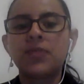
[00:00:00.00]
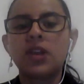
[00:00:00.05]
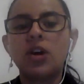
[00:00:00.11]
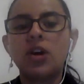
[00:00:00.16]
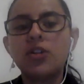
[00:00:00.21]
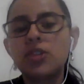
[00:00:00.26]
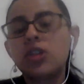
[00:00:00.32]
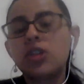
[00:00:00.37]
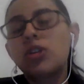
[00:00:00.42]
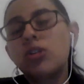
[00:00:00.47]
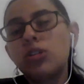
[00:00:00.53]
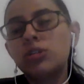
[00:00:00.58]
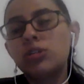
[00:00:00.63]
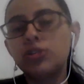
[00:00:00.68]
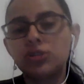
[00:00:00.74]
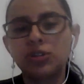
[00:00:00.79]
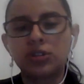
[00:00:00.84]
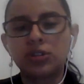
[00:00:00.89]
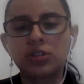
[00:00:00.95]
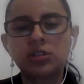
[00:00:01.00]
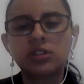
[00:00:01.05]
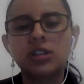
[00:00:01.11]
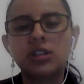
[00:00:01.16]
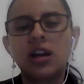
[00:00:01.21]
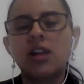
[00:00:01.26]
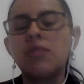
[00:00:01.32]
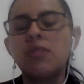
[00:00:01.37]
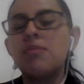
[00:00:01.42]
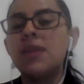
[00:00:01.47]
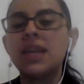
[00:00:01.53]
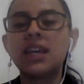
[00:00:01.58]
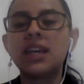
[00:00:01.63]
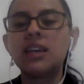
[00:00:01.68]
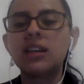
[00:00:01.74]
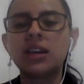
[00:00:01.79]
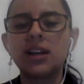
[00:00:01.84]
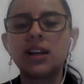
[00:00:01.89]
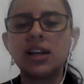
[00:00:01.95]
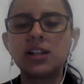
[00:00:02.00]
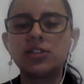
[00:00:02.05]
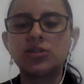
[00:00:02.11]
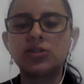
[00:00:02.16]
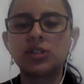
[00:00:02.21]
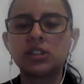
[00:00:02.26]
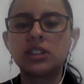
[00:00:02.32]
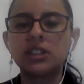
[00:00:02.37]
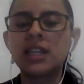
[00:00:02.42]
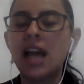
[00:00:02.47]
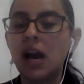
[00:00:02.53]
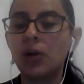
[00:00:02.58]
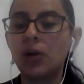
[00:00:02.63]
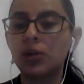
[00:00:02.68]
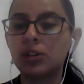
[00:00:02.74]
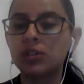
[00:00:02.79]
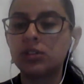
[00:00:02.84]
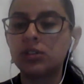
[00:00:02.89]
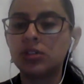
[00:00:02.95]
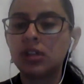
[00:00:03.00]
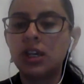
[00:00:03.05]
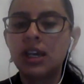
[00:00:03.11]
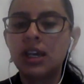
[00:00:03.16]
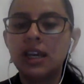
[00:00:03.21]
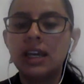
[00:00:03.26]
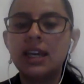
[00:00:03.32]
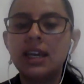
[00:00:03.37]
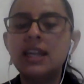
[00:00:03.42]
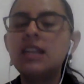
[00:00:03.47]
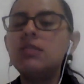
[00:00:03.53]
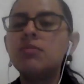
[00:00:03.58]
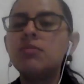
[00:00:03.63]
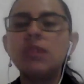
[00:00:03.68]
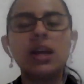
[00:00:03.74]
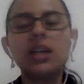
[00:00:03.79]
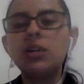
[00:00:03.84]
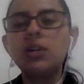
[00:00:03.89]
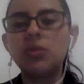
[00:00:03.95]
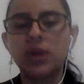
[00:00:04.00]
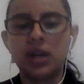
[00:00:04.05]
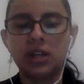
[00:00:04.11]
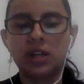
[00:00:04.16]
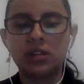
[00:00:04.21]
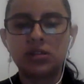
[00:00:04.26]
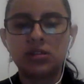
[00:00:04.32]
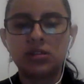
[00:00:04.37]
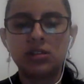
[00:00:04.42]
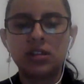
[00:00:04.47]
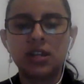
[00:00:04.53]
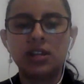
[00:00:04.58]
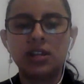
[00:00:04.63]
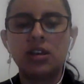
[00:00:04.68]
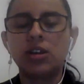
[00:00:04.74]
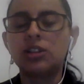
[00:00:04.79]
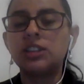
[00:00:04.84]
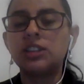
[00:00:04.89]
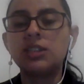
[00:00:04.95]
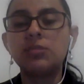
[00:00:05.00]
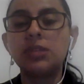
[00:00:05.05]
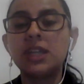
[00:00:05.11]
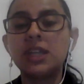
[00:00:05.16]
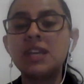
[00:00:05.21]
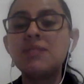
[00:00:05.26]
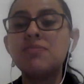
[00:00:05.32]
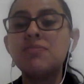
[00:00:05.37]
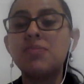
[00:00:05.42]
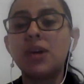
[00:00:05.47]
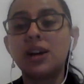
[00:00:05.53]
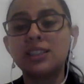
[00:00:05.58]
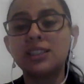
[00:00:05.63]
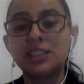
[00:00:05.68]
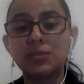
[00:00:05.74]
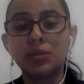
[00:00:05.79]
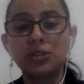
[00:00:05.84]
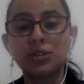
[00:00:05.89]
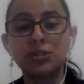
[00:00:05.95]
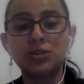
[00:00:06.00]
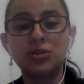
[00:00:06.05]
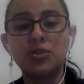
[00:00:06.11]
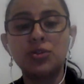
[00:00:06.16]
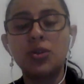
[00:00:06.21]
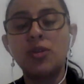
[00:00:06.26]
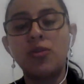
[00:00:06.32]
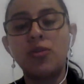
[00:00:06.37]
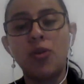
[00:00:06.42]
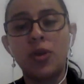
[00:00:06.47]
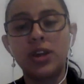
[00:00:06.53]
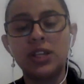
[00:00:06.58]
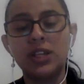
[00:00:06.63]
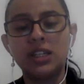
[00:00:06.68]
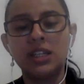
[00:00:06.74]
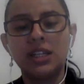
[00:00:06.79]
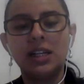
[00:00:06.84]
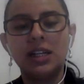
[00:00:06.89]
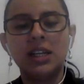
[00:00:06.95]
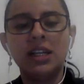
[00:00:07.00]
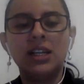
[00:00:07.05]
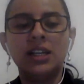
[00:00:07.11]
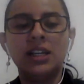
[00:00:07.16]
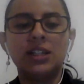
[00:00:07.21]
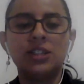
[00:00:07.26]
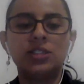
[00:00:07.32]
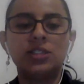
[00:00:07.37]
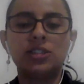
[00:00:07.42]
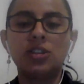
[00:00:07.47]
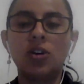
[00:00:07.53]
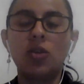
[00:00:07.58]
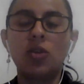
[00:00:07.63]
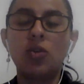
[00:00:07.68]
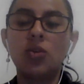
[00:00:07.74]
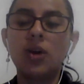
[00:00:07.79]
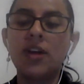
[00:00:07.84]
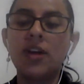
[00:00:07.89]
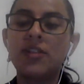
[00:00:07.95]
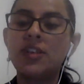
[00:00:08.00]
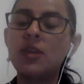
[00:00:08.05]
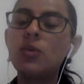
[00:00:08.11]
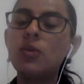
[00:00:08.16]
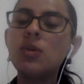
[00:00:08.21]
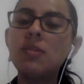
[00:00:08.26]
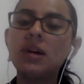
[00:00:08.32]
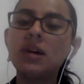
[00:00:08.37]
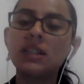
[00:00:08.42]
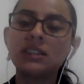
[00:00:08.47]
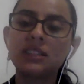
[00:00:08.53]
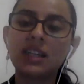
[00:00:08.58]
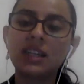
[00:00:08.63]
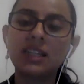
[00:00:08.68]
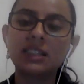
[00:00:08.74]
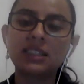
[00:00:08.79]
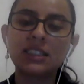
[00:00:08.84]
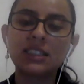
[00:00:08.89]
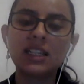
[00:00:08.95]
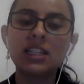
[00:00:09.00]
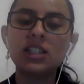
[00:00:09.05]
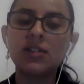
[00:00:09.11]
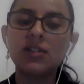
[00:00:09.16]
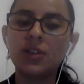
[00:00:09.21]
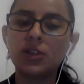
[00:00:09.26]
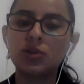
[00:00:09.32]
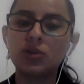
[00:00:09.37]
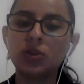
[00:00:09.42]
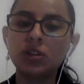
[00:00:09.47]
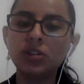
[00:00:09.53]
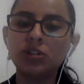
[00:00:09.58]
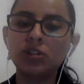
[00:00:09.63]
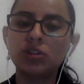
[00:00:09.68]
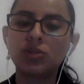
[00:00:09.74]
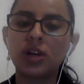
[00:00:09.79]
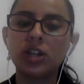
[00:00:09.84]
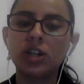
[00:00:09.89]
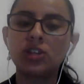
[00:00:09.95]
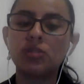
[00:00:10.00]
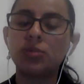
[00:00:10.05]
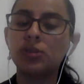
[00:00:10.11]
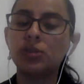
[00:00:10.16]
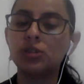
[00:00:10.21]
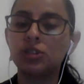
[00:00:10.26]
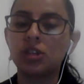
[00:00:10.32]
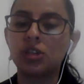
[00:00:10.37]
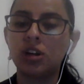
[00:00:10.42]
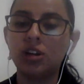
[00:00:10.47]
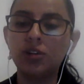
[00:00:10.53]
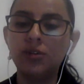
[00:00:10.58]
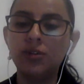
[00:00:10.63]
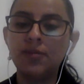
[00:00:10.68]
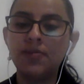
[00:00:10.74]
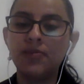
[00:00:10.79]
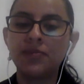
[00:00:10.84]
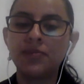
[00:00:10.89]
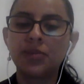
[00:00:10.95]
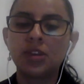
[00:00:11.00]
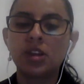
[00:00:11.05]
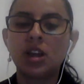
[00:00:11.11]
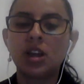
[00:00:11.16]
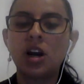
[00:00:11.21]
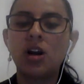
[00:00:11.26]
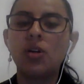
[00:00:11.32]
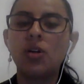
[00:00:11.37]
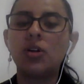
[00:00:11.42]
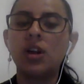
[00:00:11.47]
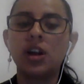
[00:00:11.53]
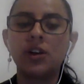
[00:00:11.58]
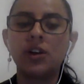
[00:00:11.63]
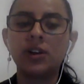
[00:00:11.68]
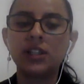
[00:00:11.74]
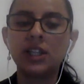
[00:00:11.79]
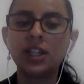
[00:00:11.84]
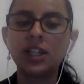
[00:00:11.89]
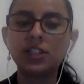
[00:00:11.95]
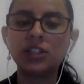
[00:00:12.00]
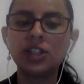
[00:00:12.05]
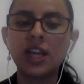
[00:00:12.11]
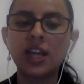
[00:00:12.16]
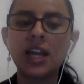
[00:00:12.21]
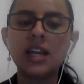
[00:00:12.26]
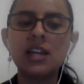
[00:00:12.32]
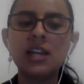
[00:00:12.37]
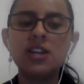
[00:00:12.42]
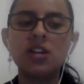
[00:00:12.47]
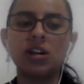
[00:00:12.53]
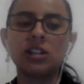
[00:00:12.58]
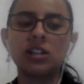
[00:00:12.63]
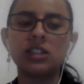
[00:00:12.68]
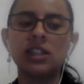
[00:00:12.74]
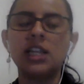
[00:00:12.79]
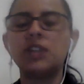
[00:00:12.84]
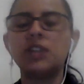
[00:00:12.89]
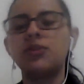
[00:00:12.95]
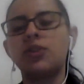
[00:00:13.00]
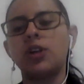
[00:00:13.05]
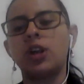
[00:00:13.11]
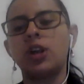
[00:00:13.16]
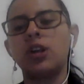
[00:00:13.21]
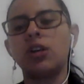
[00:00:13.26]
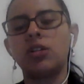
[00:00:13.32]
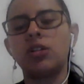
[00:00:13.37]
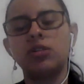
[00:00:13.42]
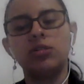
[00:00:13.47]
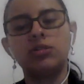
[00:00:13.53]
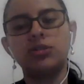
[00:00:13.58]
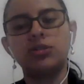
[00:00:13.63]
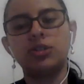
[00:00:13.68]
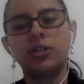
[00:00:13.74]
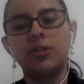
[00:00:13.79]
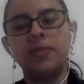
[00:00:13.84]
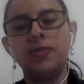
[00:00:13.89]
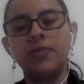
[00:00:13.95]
other cultures are making an interest in ours in many ways that are simply impossible to avoid. So I think we must, as individuals, try to preserve our heritage and not let forget our culture.